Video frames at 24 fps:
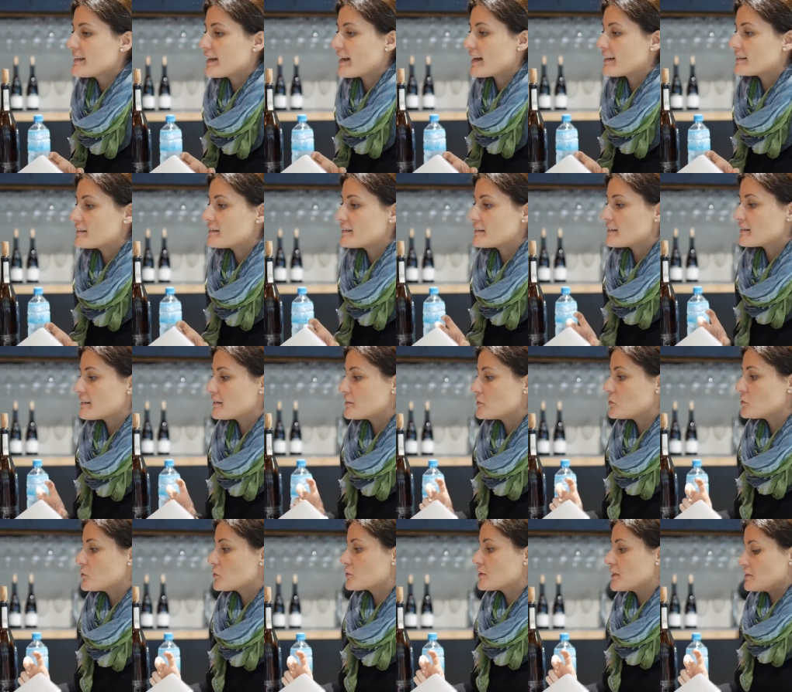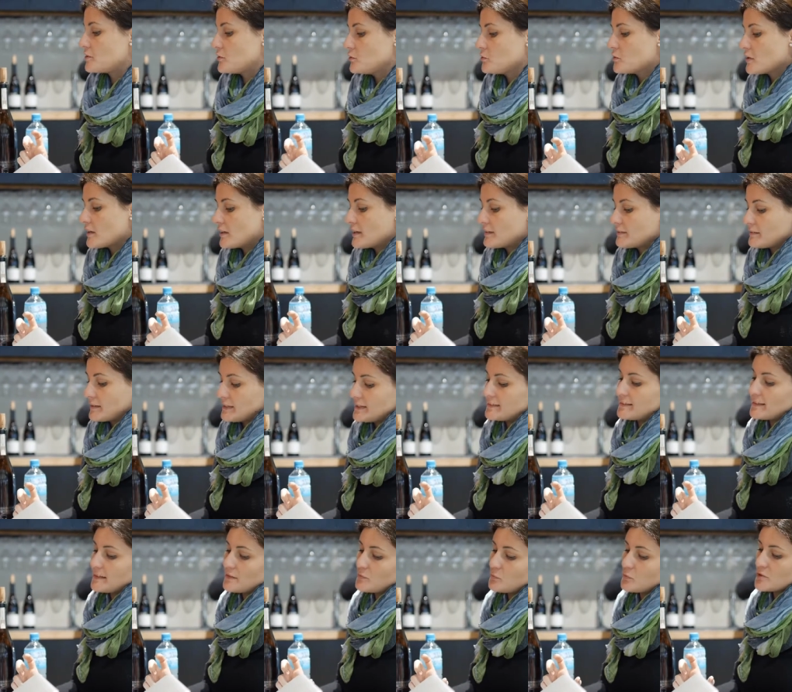had, uh, you know, that you, uh,
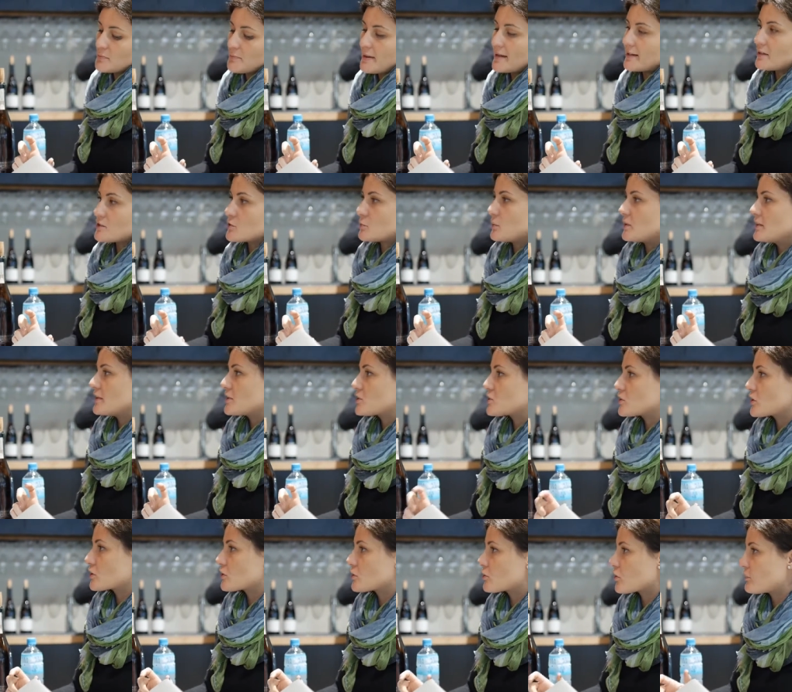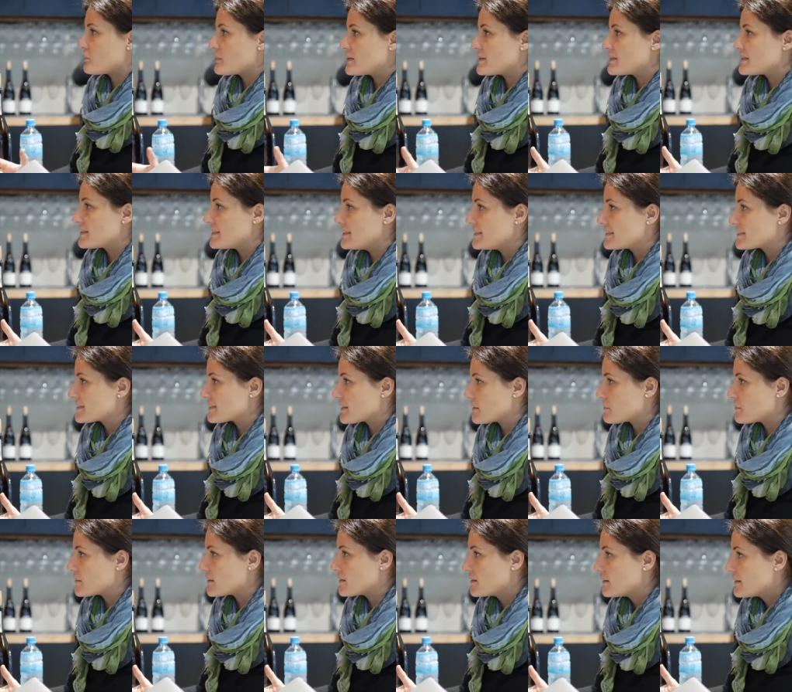Italy was managed with the sharecropping
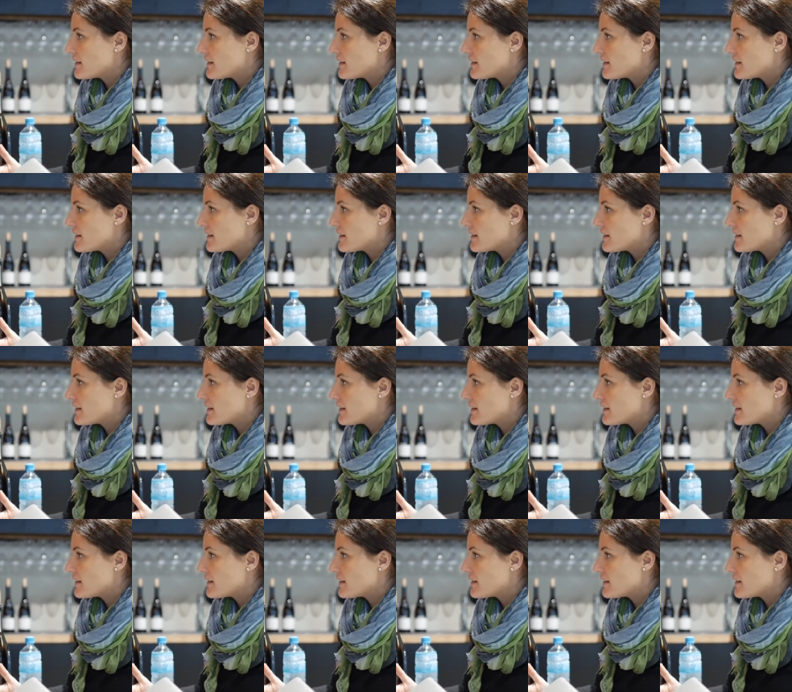system